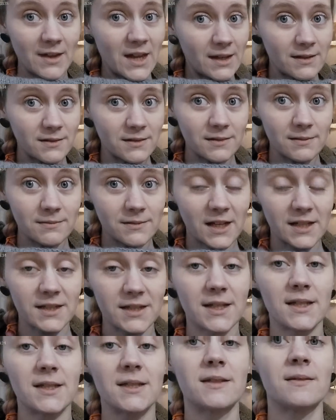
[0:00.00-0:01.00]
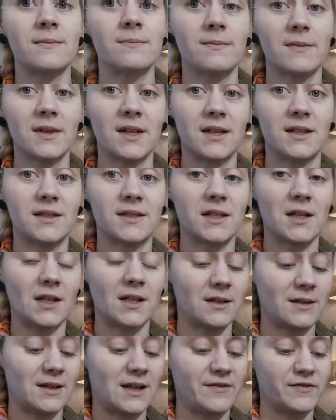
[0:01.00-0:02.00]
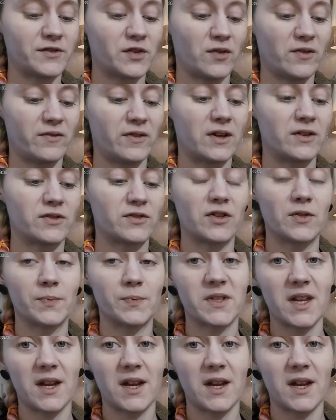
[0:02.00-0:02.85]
and that's it. It's a leftover drops